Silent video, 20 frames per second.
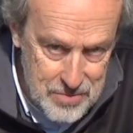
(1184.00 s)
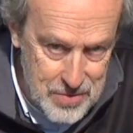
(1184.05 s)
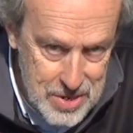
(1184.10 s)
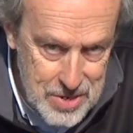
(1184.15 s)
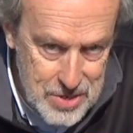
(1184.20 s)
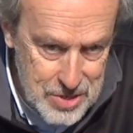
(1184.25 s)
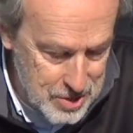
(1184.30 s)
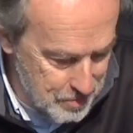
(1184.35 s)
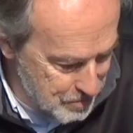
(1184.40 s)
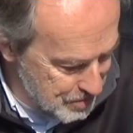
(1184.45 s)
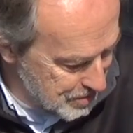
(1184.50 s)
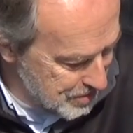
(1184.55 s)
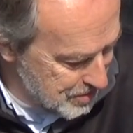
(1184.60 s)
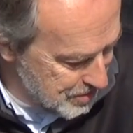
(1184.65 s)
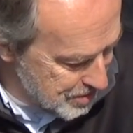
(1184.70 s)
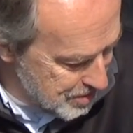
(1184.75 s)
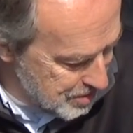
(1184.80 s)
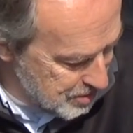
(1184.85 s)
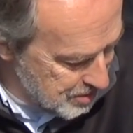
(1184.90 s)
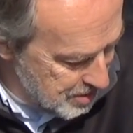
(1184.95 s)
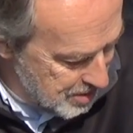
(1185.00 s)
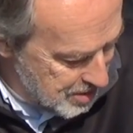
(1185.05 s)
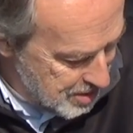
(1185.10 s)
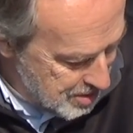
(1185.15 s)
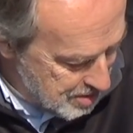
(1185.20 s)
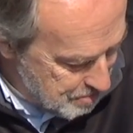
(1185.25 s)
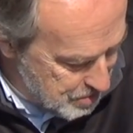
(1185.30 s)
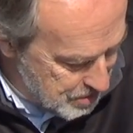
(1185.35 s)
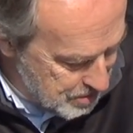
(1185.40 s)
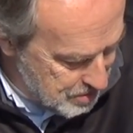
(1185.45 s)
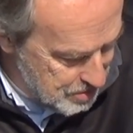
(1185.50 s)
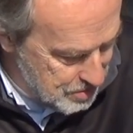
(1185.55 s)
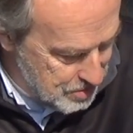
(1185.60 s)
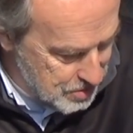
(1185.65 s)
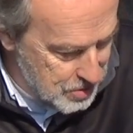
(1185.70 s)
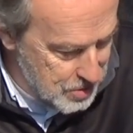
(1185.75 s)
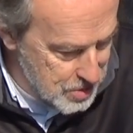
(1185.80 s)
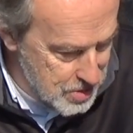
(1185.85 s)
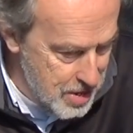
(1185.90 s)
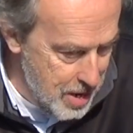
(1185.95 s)
very similar to this,
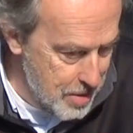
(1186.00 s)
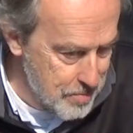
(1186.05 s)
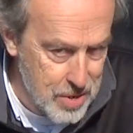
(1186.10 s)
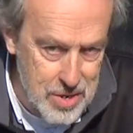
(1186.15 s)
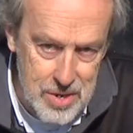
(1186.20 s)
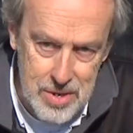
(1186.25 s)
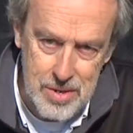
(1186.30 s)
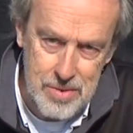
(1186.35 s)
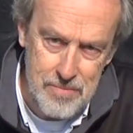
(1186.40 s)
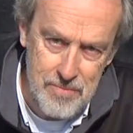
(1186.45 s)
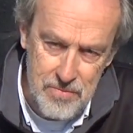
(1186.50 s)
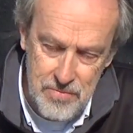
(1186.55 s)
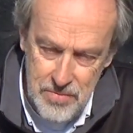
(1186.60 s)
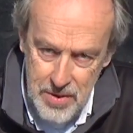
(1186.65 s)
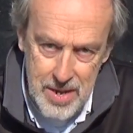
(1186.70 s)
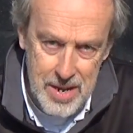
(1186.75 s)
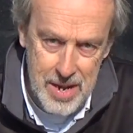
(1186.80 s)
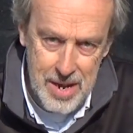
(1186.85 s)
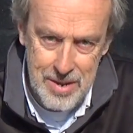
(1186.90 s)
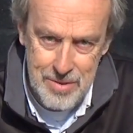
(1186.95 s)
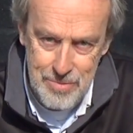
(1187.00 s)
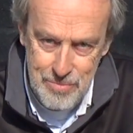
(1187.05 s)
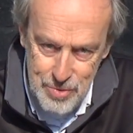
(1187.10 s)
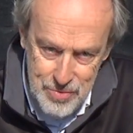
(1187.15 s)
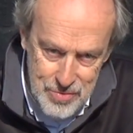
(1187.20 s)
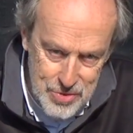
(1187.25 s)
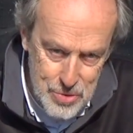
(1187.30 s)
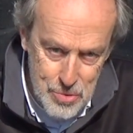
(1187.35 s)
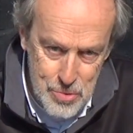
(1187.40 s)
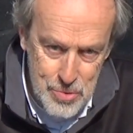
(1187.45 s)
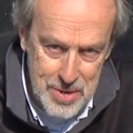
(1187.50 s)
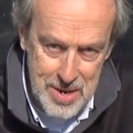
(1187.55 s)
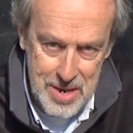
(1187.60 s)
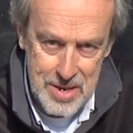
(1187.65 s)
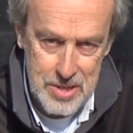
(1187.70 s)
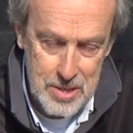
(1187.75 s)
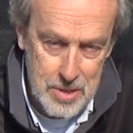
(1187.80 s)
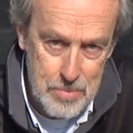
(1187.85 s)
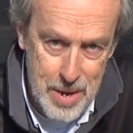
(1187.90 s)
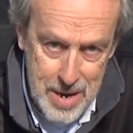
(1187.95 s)
because Yamaha fell out with the
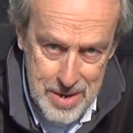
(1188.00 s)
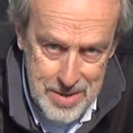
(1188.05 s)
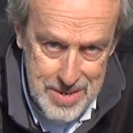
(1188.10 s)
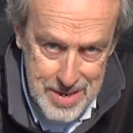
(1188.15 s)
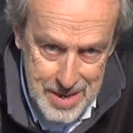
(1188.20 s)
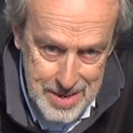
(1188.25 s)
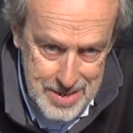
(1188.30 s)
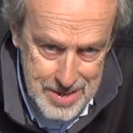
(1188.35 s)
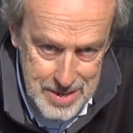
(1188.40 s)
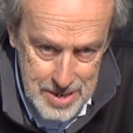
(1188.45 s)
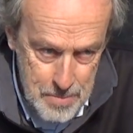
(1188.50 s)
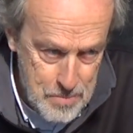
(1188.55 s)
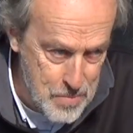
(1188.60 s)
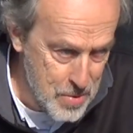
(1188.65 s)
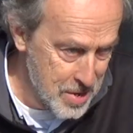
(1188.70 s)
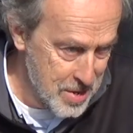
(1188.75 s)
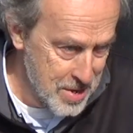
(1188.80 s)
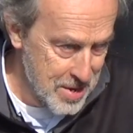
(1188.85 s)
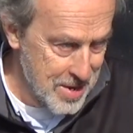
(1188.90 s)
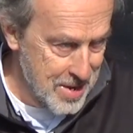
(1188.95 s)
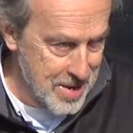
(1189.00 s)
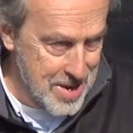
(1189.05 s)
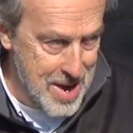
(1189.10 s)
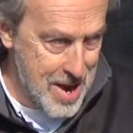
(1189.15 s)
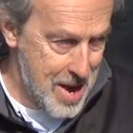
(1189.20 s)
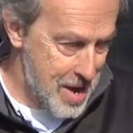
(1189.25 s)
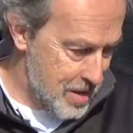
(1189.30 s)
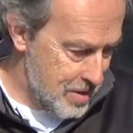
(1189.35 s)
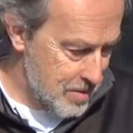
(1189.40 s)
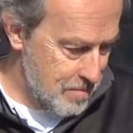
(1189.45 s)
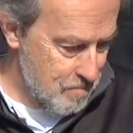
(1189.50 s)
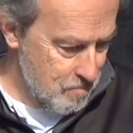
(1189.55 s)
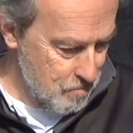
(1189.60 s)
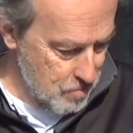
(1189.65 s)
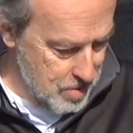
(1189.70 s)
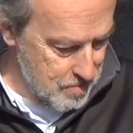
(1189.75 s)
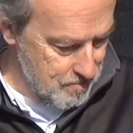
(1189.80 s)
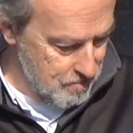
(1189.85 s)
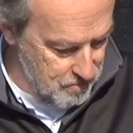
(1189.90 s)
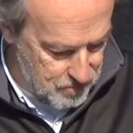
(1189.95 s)
organiser of the Paris-Dakar, and
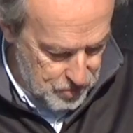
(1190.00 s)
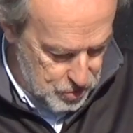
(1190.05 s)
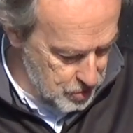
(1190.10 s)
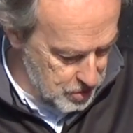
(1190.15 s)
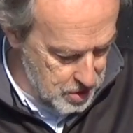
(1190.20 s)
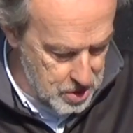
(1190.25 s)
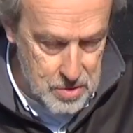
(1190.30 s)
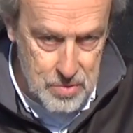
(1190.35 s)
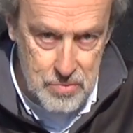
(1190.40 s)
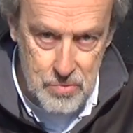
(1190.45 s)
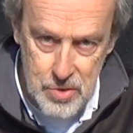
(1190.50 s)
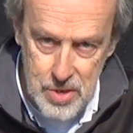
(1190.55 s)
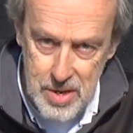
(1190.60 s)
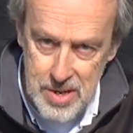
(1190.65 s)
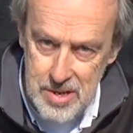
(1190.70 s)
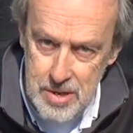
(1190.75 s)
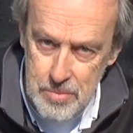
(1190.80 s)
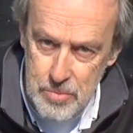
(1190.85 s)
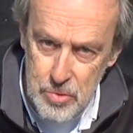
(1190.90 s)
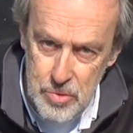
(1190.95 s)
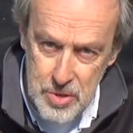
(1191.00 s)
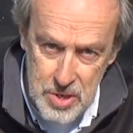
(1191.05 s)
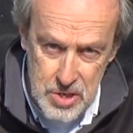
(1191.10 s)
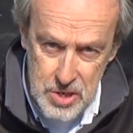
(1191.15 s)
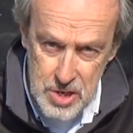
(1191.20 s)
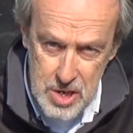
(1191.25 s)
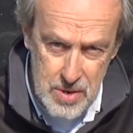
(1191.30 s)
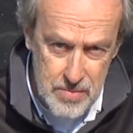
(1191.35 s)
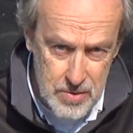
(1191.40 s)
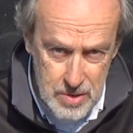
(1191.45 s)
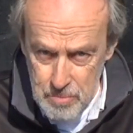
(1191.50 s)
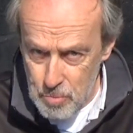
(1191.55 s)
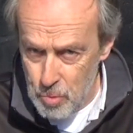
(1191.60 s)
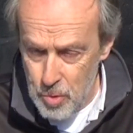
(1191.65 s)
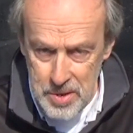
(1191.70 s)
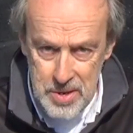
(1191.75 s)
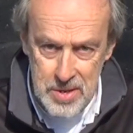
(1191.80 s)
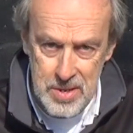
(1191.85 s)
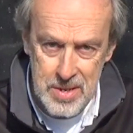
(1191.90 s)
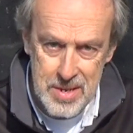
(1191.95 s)
good old reliable Cagiva
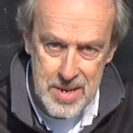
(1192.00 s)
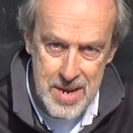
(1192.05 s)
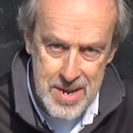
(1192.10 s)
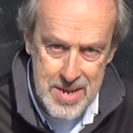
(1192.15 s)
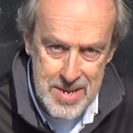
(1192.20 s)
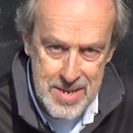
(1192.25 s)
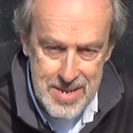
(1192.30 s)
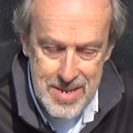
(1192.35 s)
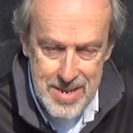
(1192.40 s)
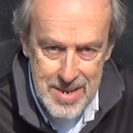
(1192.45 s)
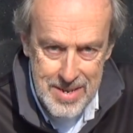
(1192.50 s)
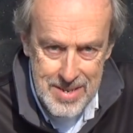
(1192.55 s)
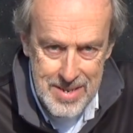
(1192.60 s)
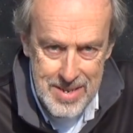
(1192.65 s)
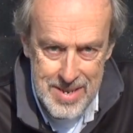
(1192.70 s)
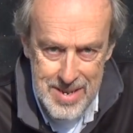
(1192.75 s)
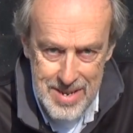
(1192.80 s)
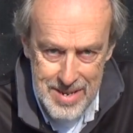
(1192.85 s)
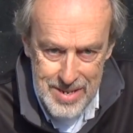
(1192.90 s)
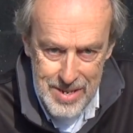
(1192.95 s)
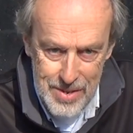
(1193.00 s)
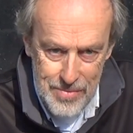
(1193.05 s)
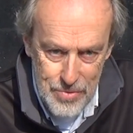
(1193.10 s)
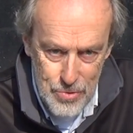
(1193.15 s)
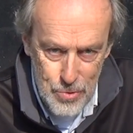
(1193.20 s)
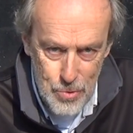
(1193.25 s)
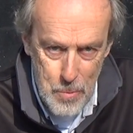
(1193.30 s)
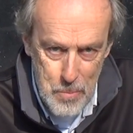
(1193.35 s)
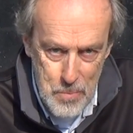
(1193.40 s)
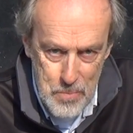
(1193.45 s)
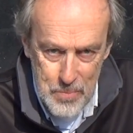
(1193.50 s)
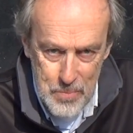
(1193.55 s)
won it again in 1994.